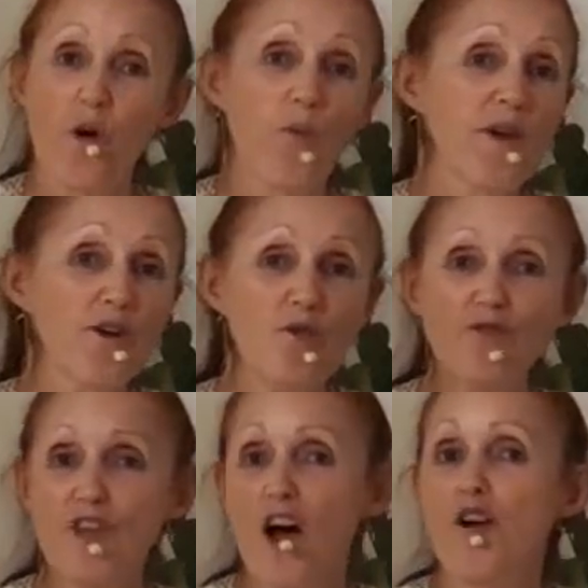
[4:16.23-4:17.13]
We all
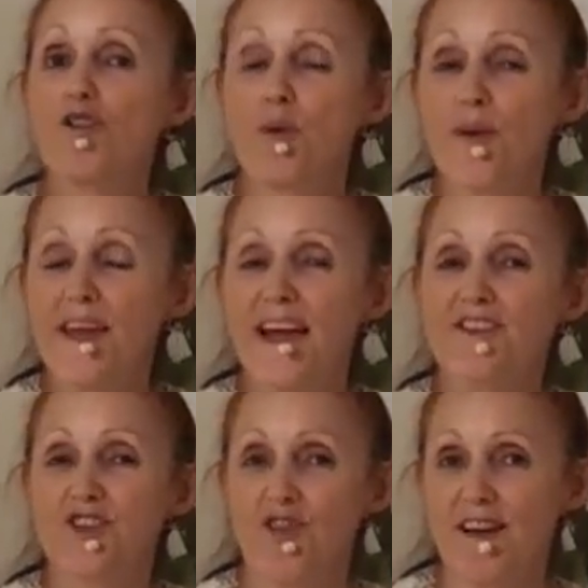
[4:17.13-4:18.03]
know that we get
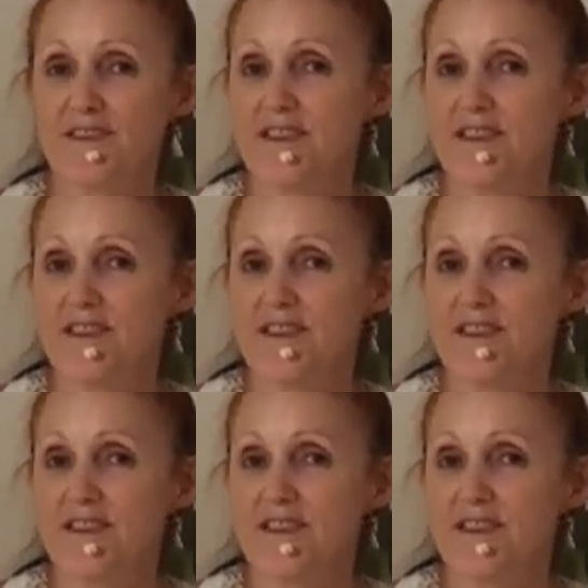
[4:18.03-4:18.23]
stressed